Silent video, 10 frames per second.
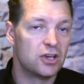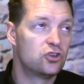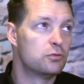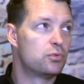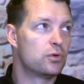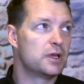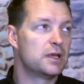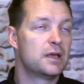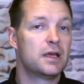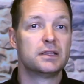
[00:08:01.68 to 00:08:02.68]
It could be
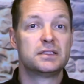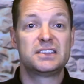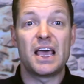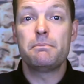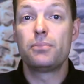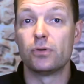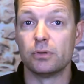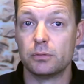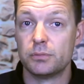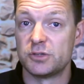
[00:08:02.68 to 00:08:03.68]

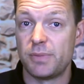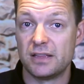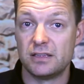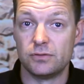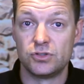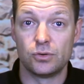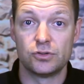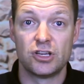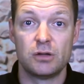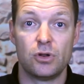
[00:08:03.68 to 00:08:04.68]
temporal perspectives, short
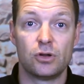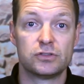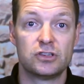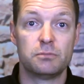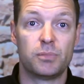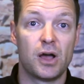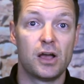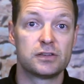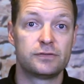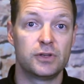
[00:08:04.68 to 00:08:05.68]
term, long term,
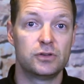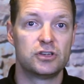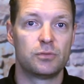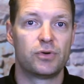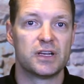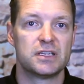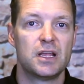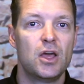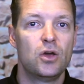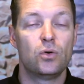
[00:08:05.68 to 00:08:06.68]
past, future, present,
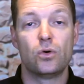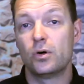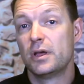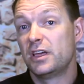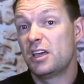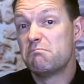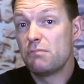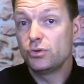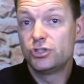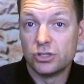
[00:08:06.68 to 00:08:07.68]
or
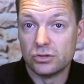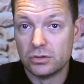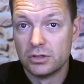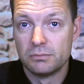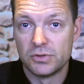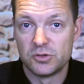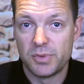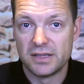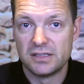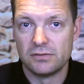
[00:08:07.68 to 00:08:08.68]
emotional
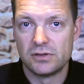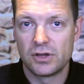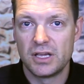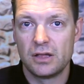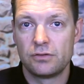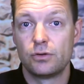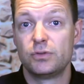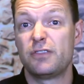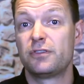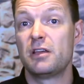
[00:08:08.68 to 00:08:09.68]
perspectives, looking at it through
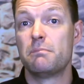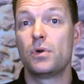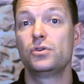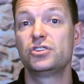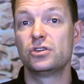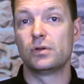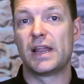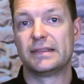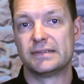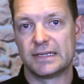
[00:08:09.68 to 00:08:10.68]
different emotional
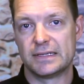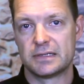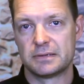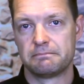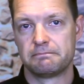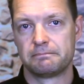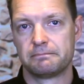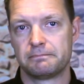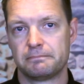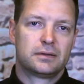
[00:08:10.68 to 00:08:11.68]
lenses.
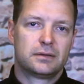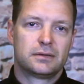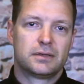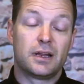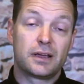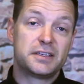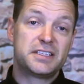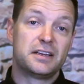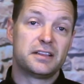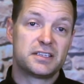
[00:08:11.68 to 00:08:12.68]
And like I
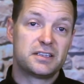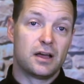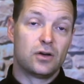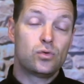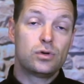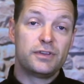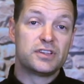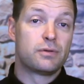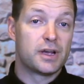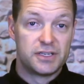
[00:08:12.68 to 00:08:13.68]
said at the start, all of these
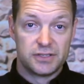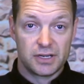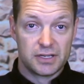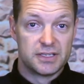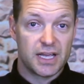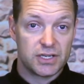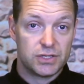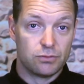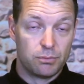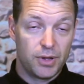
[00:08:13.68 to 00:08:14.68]
questions are
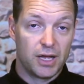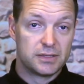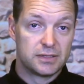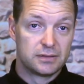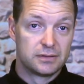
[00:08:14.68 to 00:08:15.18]
contextual, but